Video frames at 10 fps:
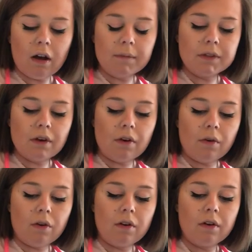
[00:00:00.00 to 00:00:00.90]

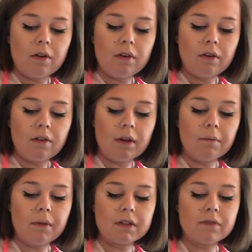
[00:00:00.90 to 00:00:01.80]
So
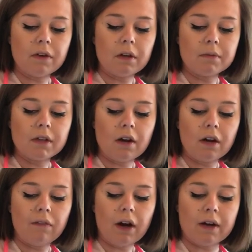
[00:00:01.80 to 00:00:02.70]
then Miss Phillips'
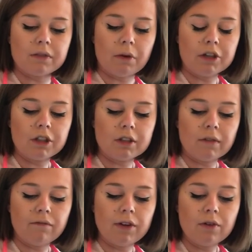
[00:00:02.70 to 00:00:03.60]
caregiver asks why she's
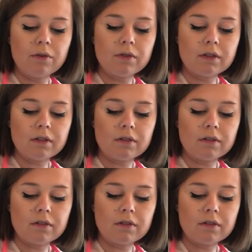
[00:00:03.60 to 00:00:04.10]
confused.